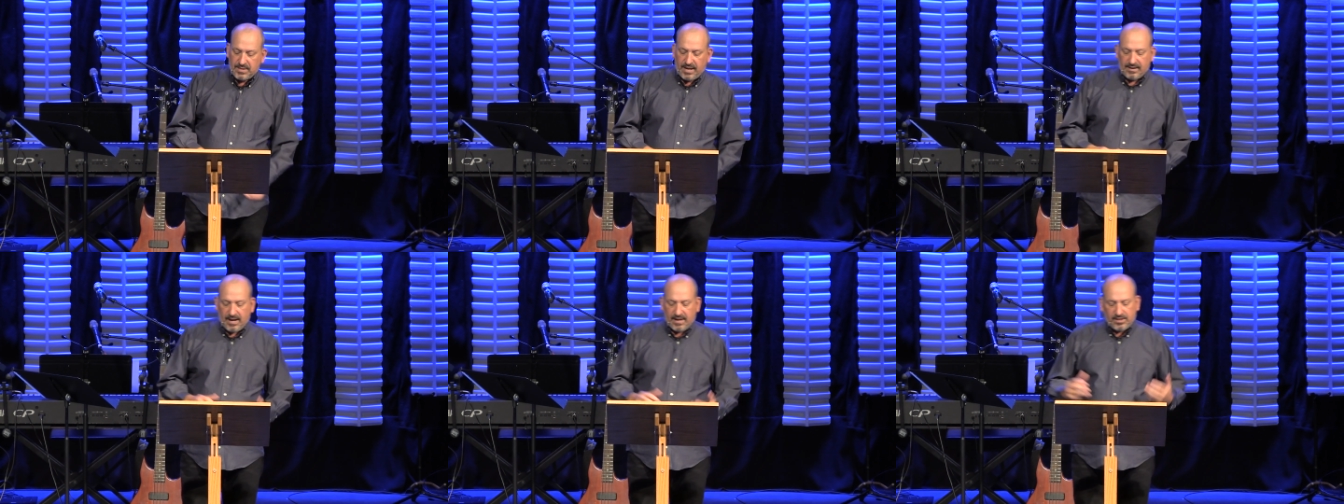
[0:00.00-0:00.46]

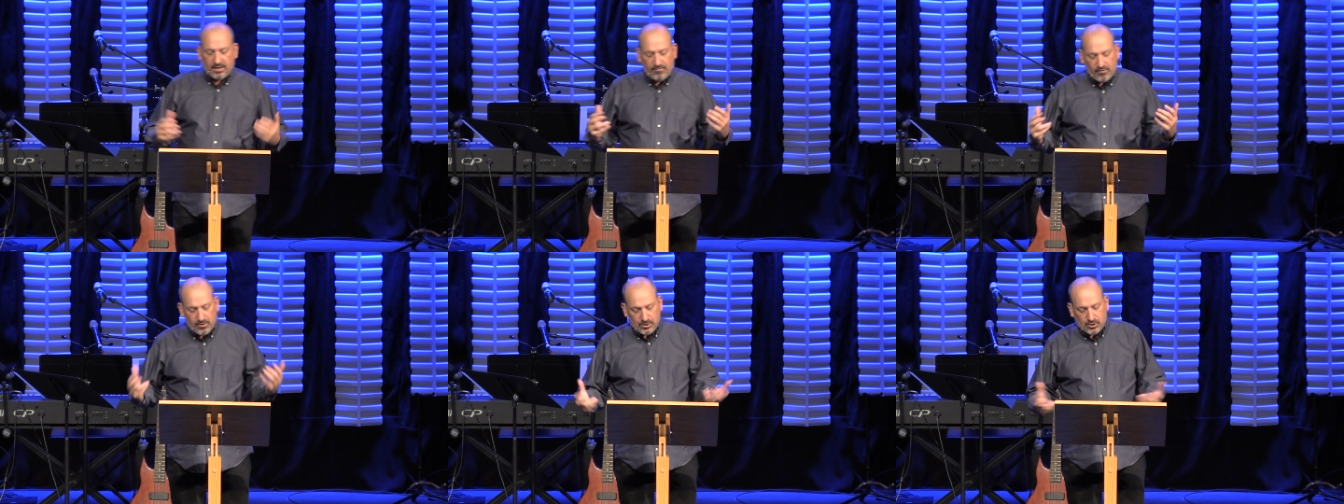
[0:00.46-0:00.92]
Take
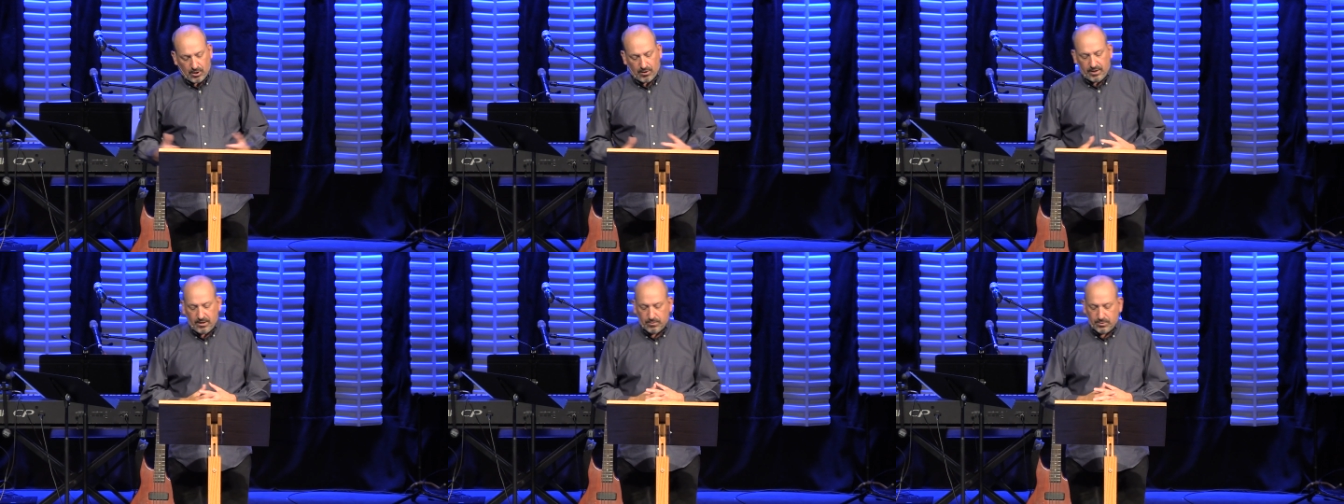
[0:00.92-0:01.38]
nothing for the
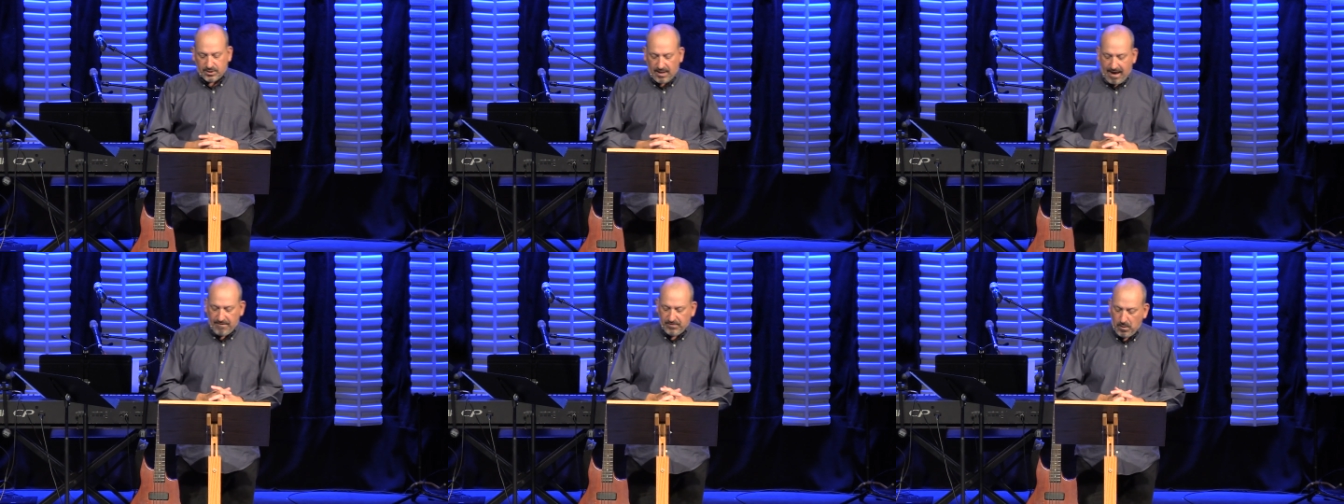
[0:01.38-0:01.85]
journey no
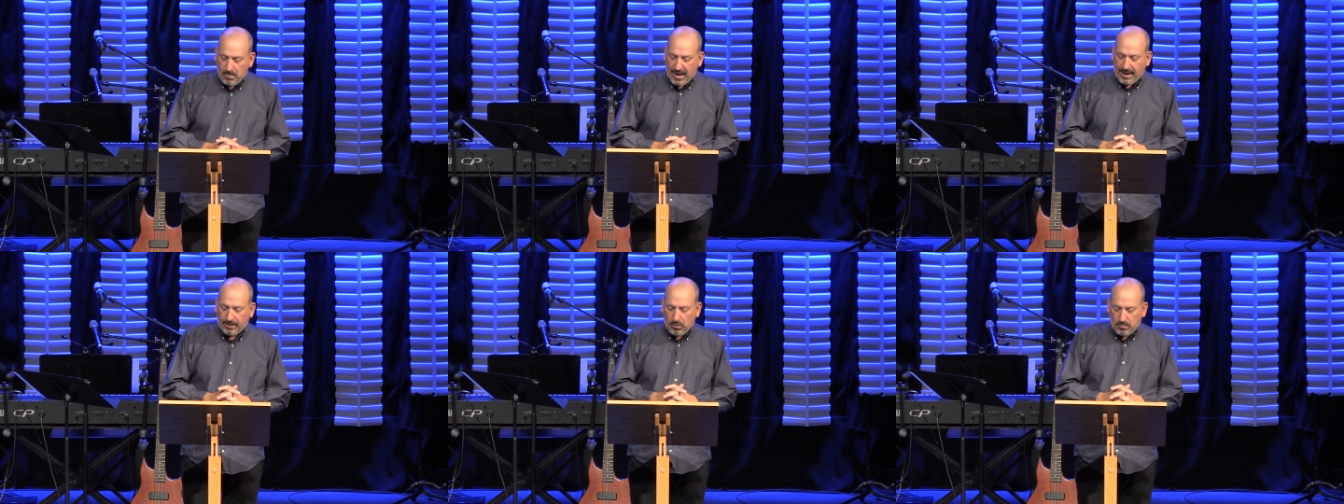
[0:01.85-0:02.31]
staff, no
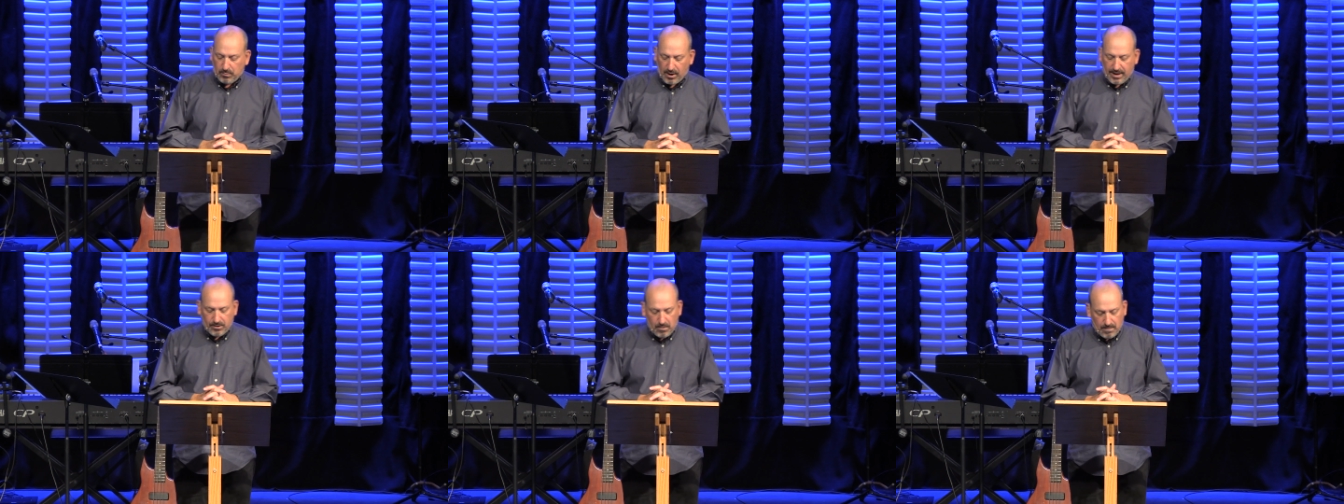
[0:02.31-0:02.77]
bag, no
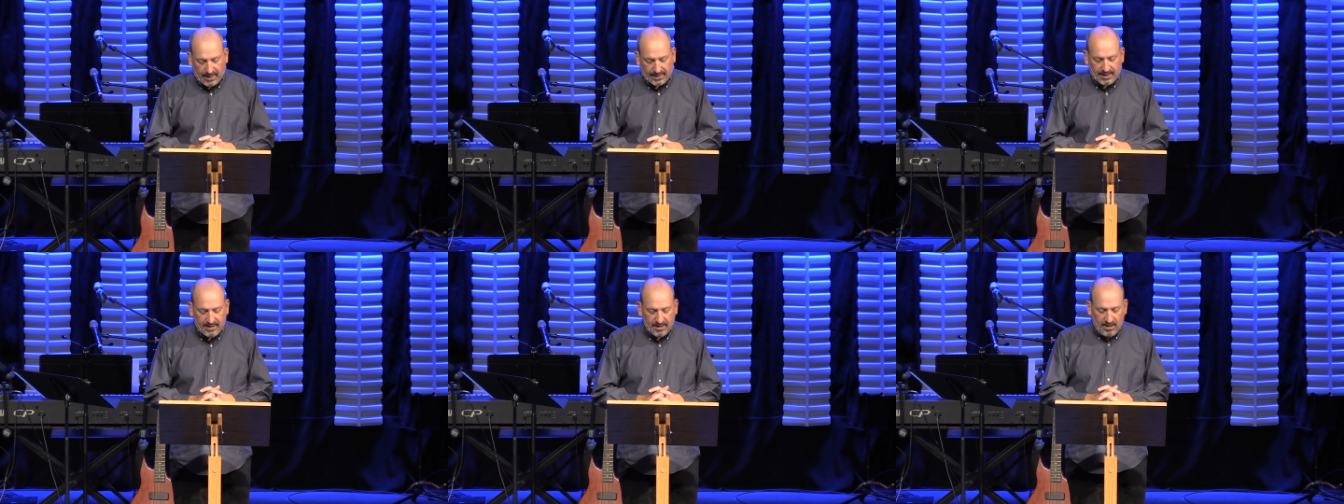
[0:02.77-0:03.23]
bread, no
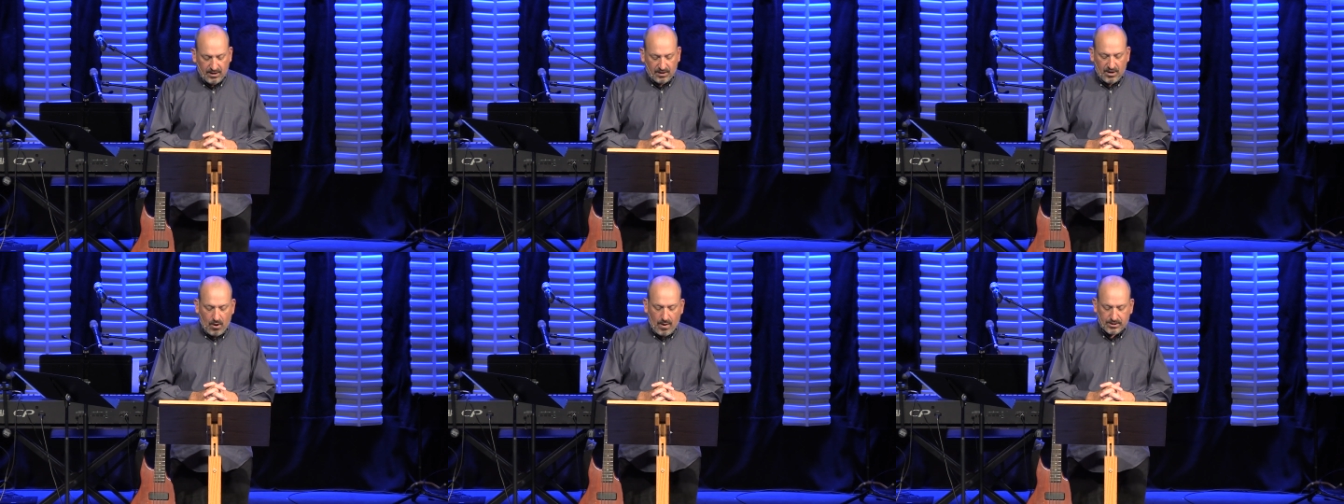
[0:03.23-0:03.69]
money,
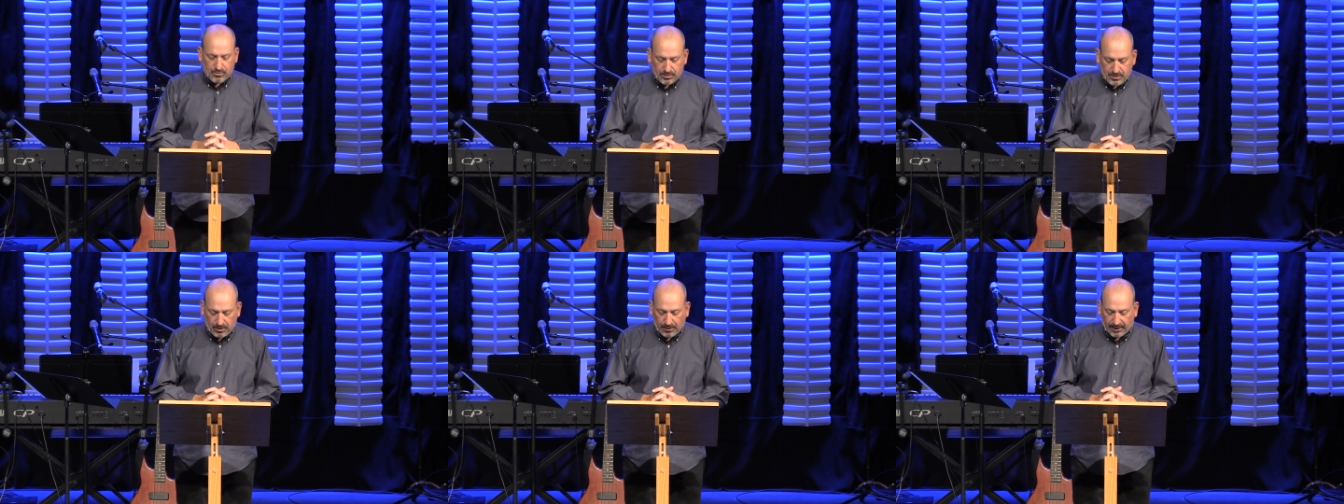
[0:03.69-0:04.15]
no
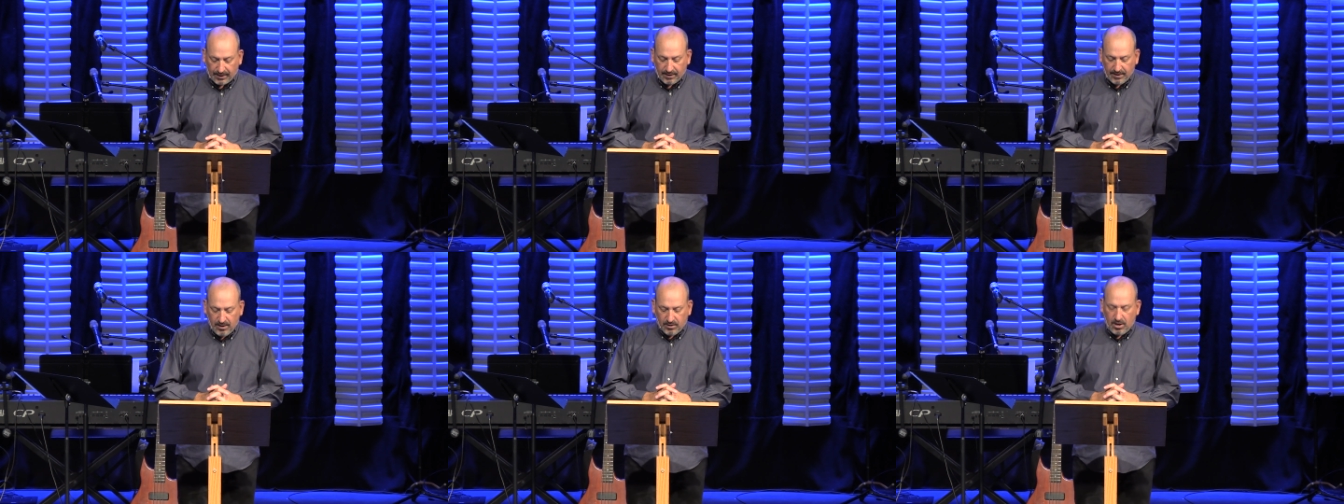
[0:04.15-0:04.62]
extra tunic.